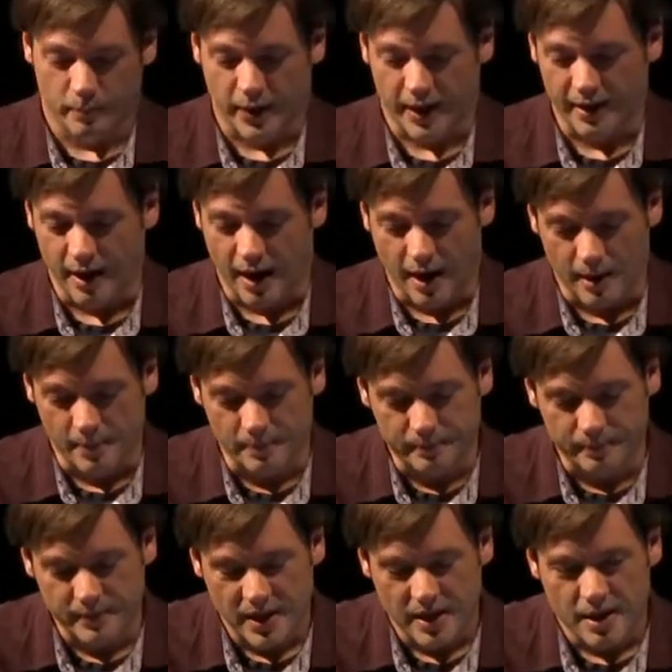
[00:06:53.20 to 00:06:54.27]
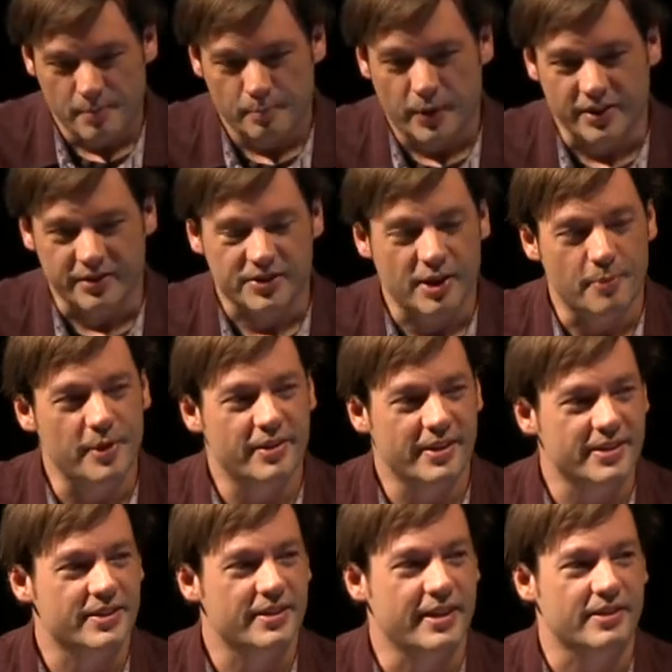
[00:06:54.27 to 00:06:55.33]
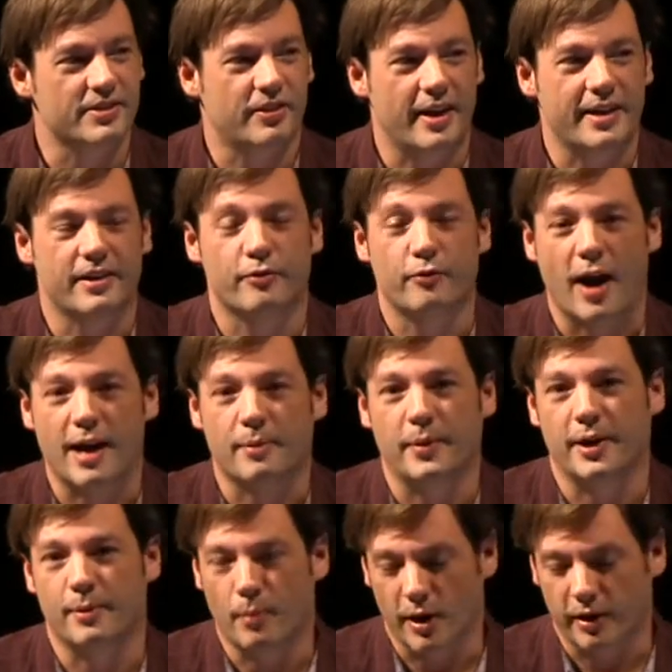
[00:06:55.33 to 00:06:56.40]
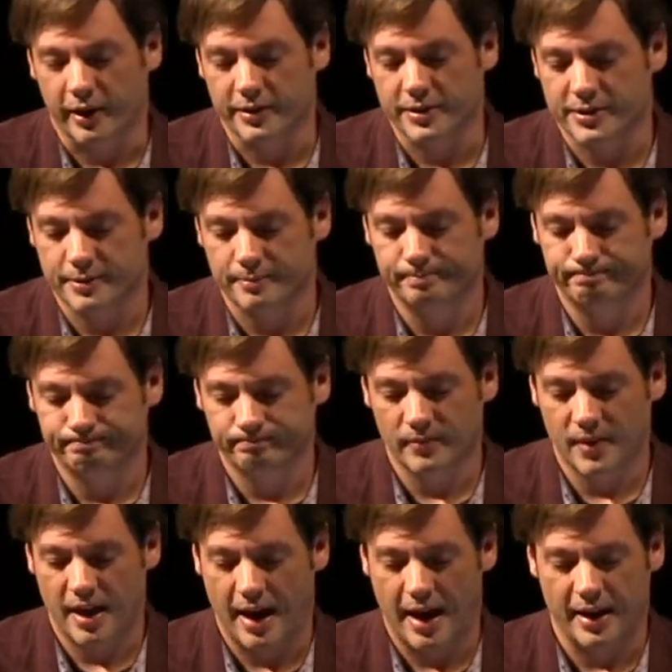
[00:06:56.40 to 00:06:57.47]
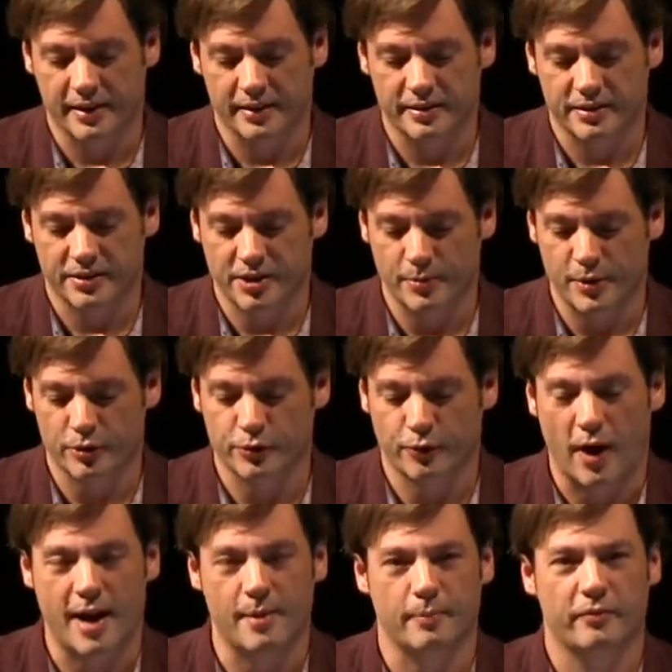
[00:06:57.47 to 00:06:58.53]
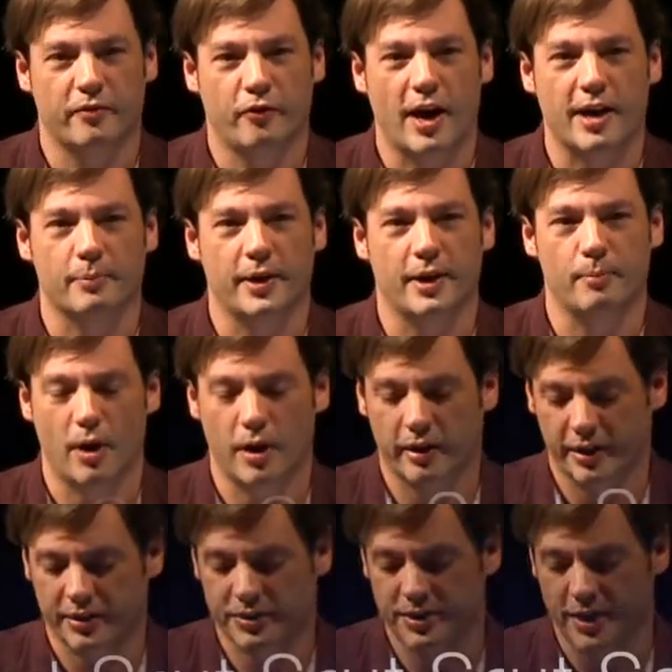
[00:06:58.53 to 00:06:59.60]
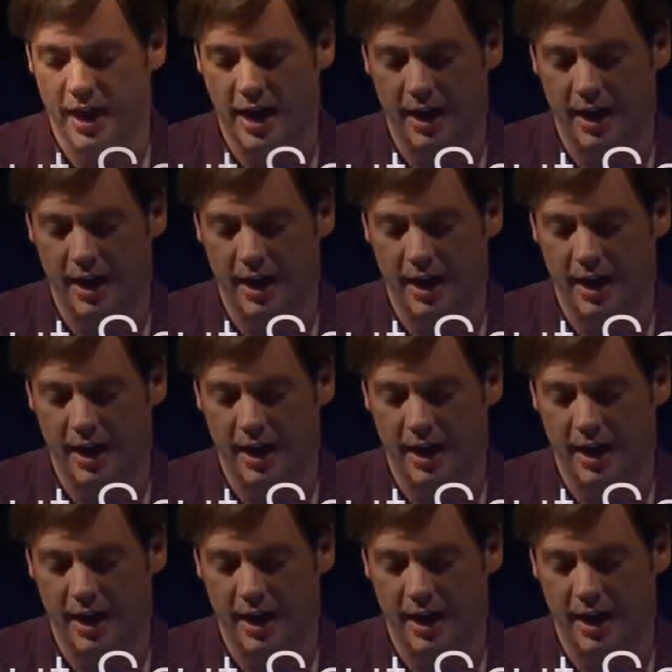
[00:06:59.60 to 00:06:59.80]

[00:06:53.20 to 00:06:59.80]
But, um, but some of these things led to fragmented markets. And some of those fragmented markets,